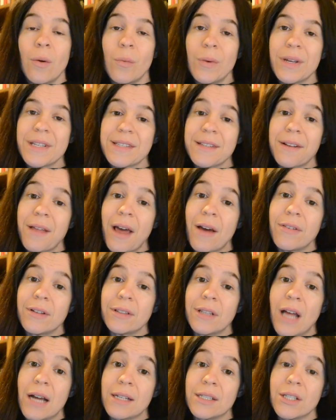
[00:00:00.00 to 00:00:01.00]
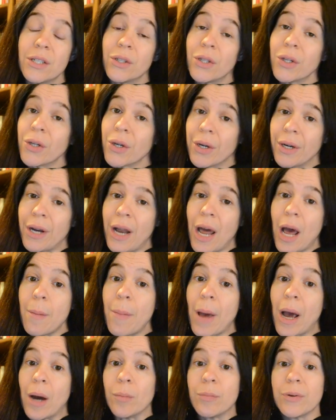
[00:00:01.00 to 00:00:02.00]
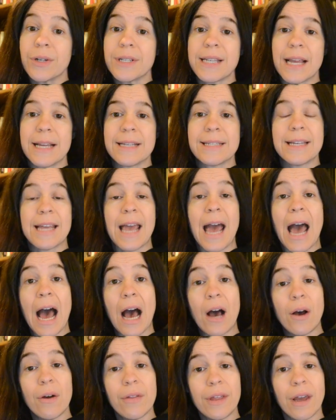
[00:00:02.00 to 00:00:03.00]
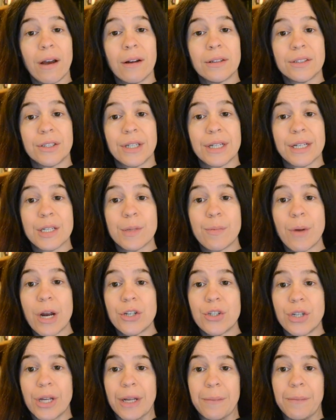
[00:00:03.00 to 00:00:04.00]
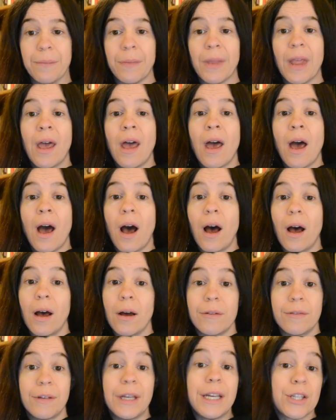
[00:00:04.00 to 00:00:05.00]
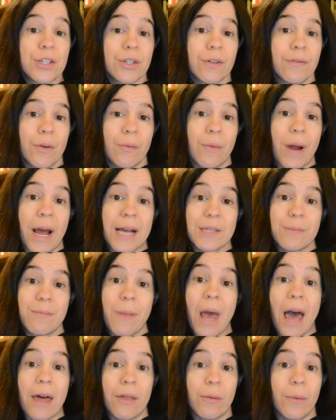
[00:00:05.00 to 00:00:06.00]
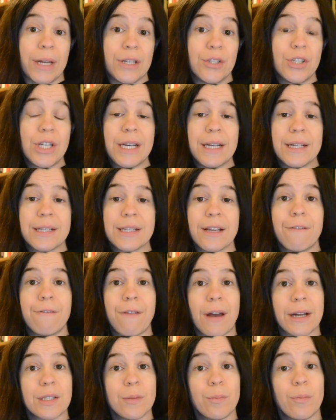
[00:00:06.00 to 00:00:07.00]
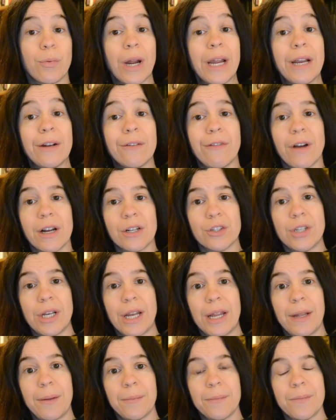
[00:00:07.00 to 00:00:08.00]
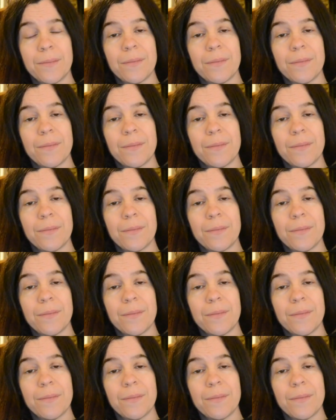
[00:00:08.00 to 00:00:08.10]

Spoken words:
We still have a lot to learn about precisely how the altered expression of each of the RAS pathway genes affects brain functioning.